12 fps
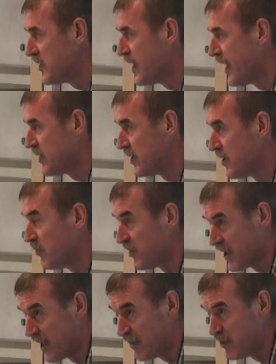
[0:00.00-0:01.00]
that
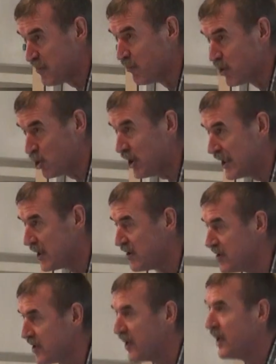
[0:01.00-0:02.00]
sometimes
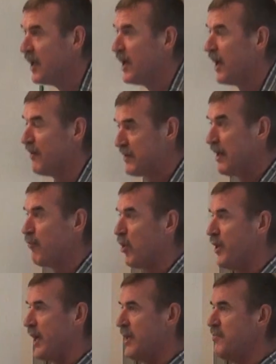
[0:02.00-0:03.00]
machines have several
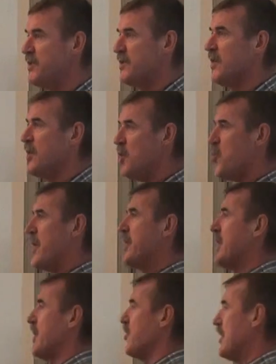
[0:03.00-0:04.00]
names. One
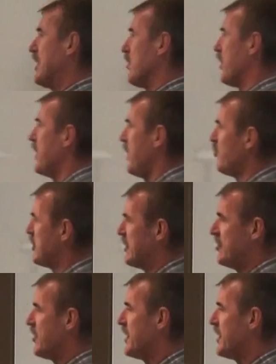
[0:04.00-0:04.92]
canonical name, which is the